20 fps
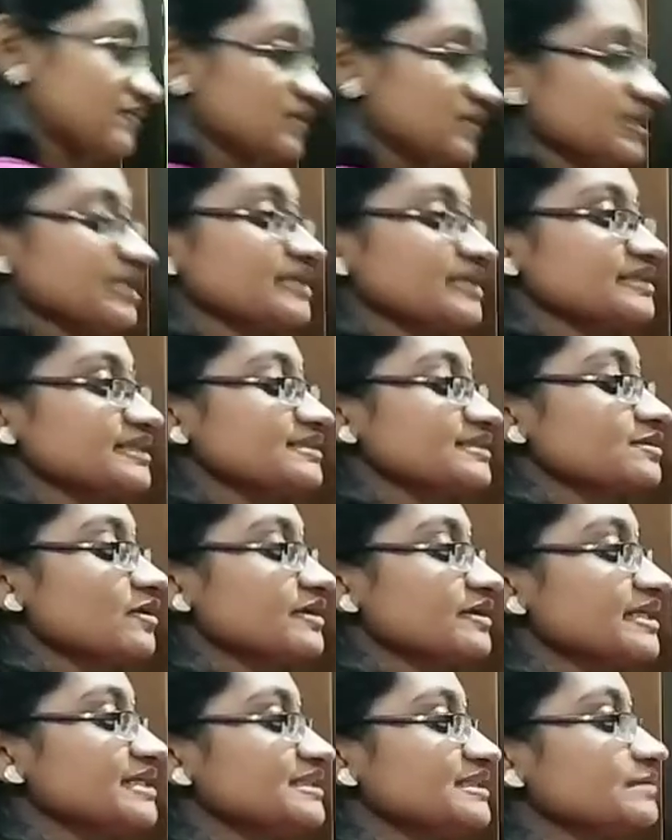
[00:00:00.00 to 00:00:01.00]
earth is
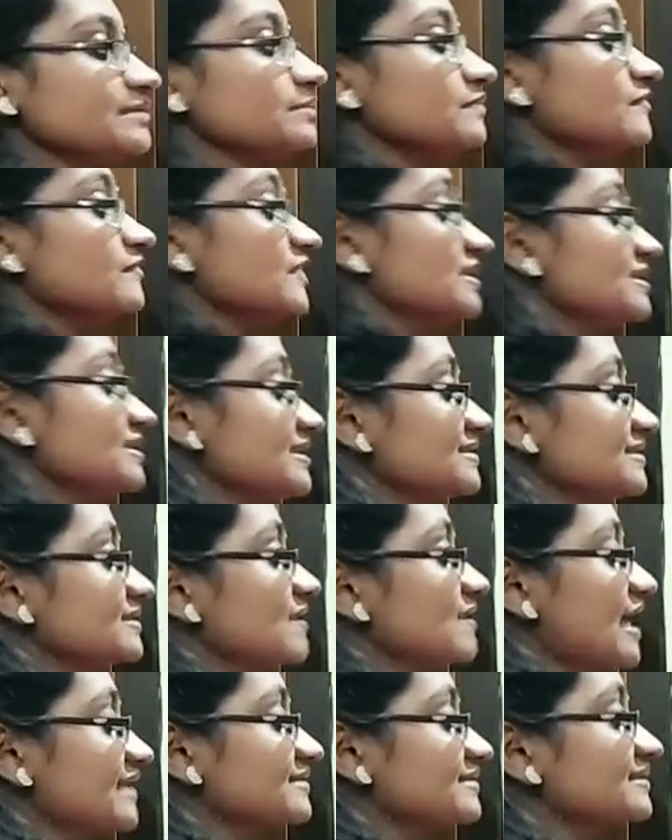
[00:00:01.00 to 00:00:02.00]
rotating with this
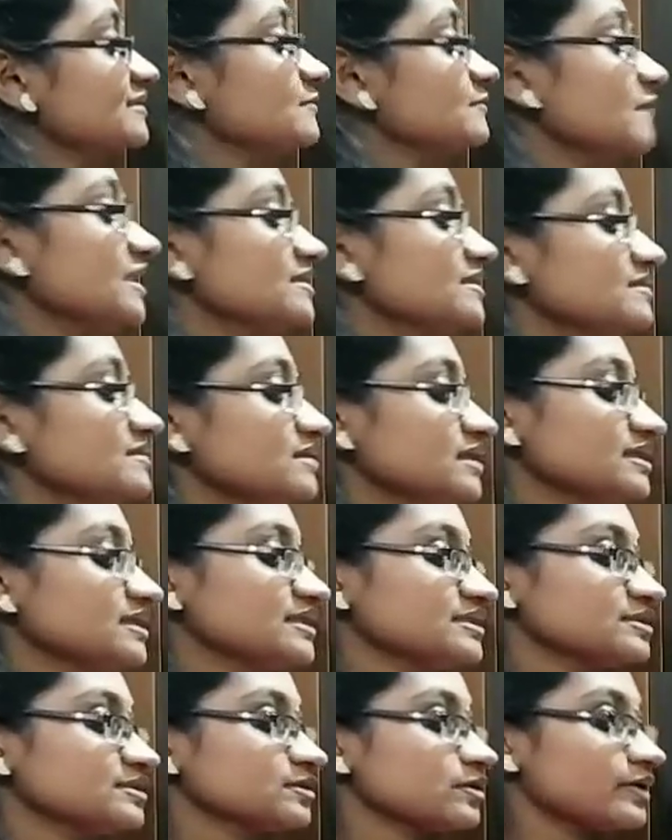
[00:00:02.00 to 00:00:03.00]
axis means it
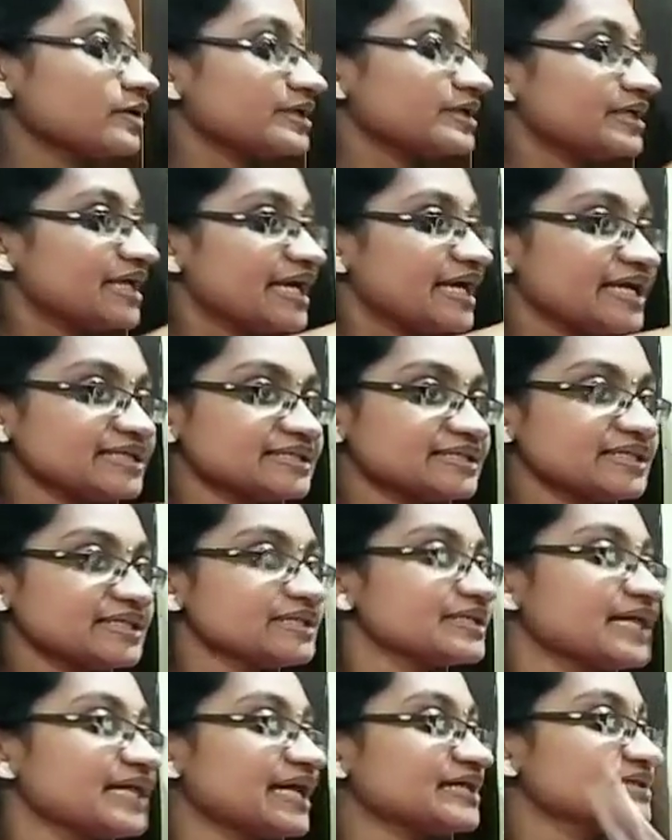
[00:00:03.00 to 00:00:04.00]
is
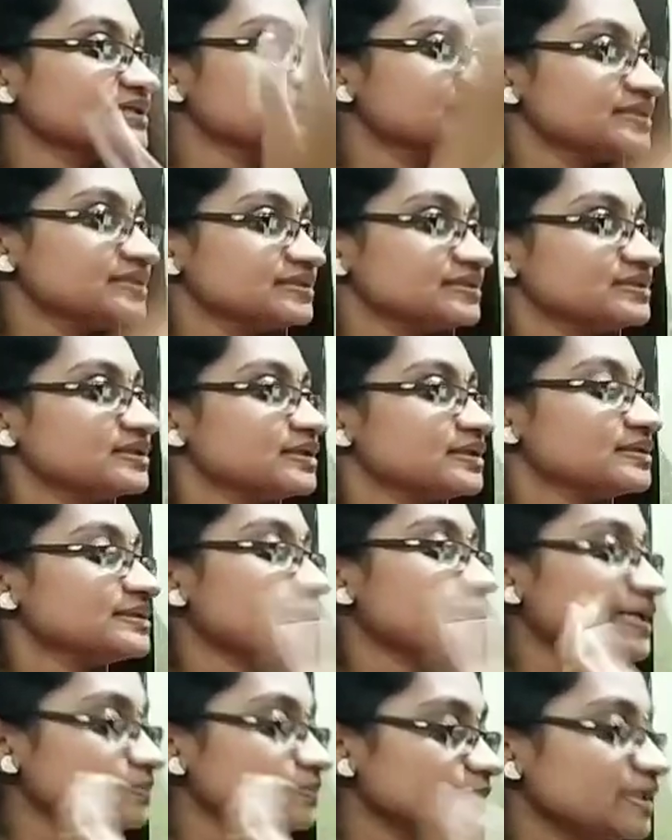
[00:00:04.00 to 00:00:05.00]
rotating like this.
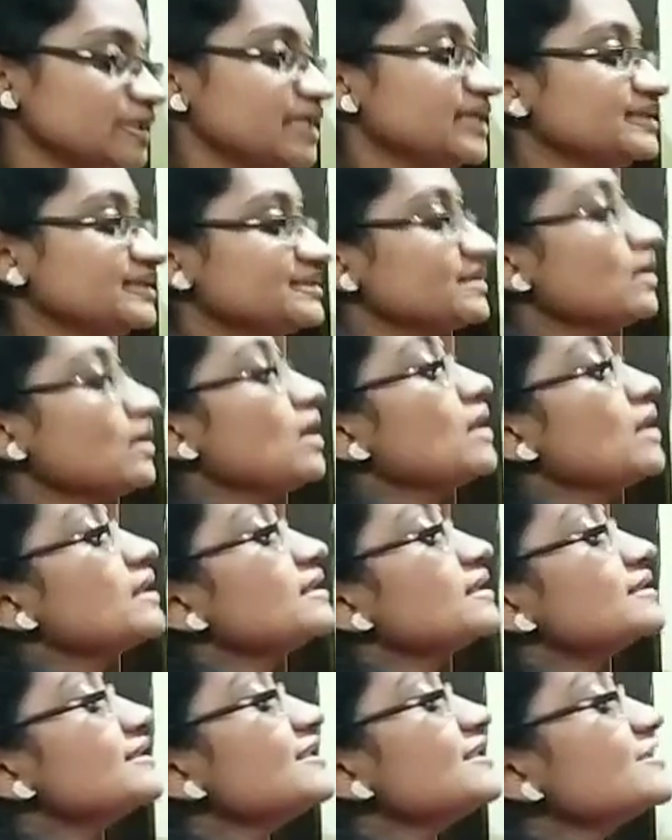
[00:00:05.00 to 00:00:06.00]
That means
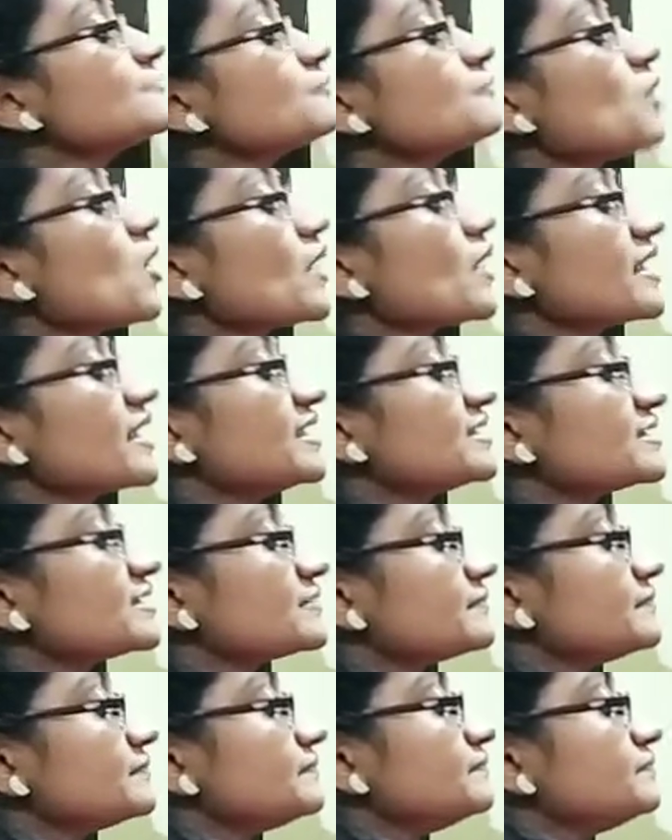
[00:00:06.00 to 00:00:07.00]
this point,
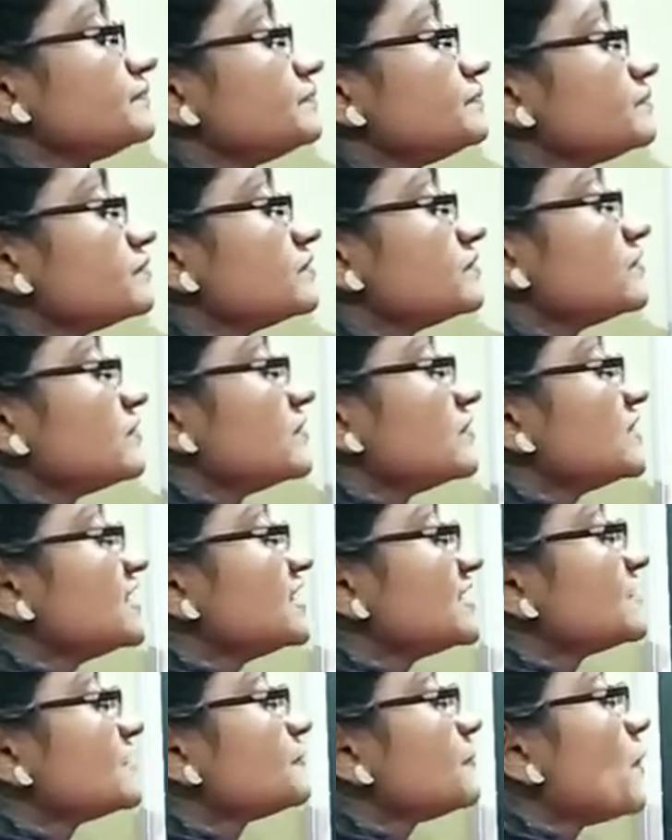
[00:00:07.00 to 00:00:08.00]

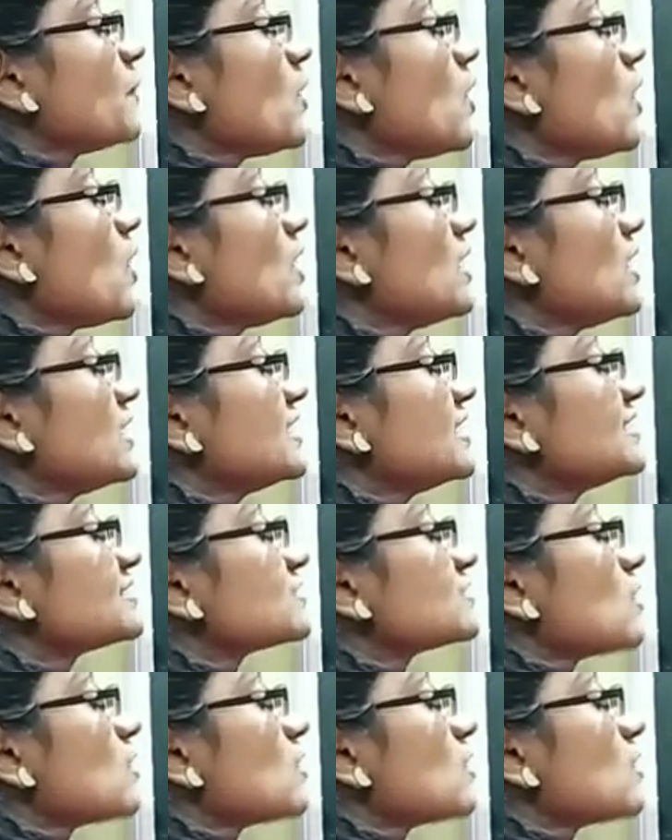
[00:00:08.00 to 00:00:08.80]
this pole is